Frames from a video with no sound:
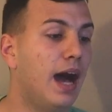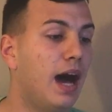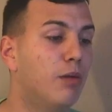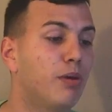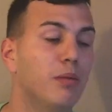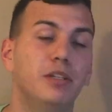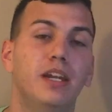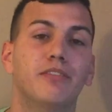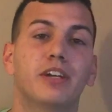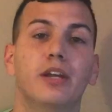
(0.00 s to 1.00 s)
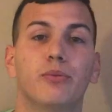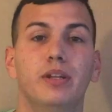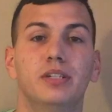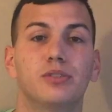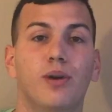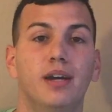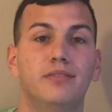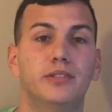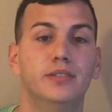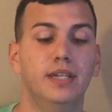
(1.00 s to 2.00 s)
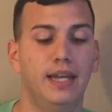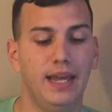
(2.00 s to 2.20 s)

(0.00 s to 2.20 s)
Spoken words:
I'll probably never get rid of this rifle.